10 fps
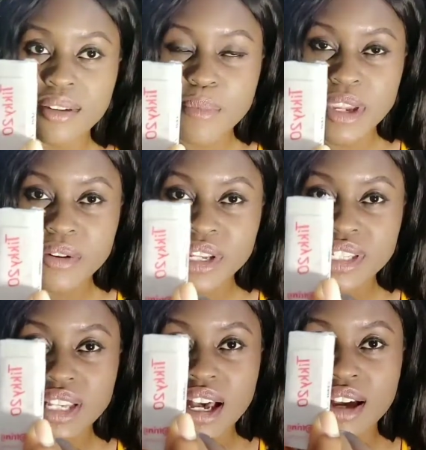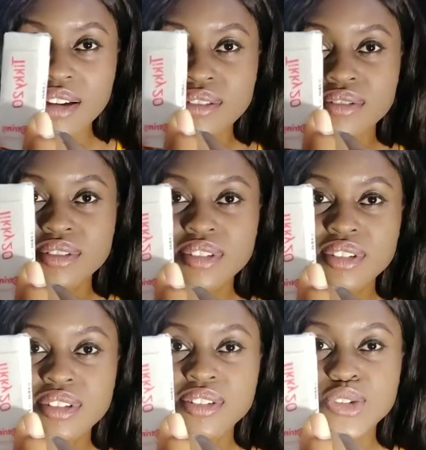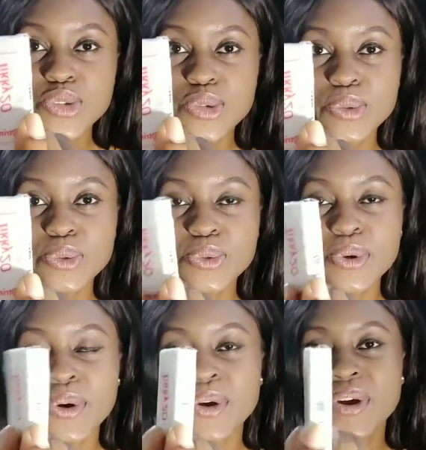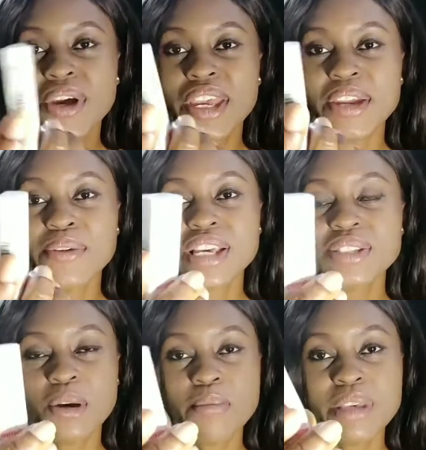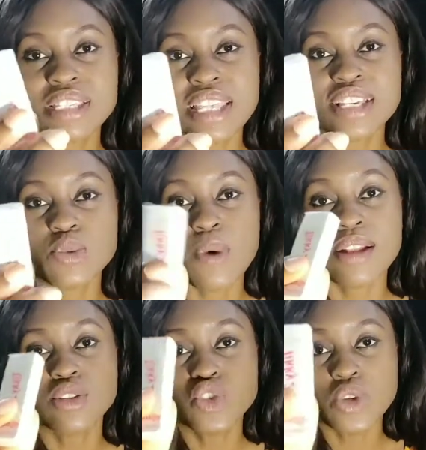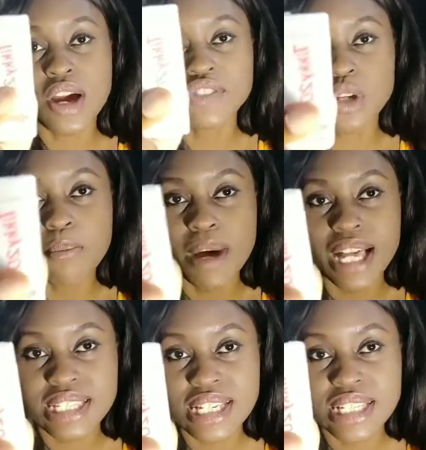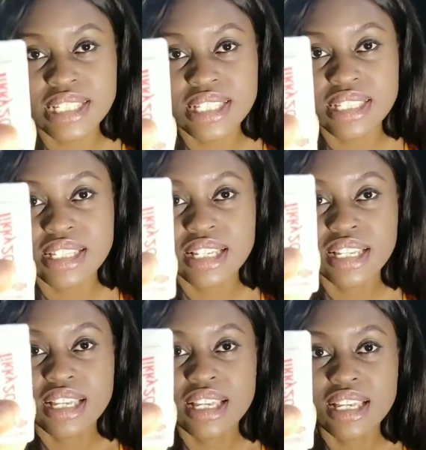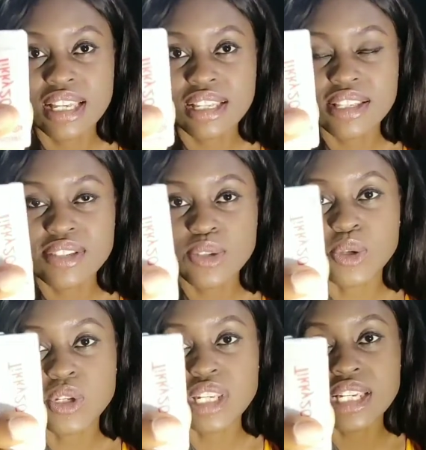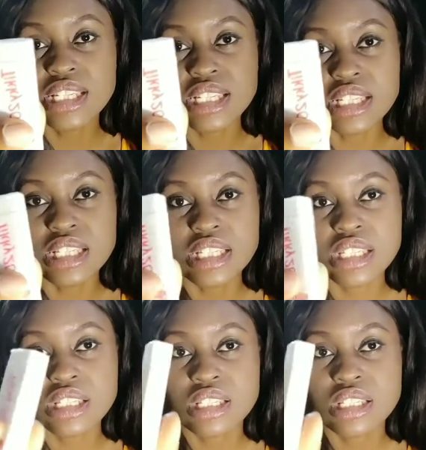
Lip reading: eraser to erase some mistakes while you draft your patterns. So you need this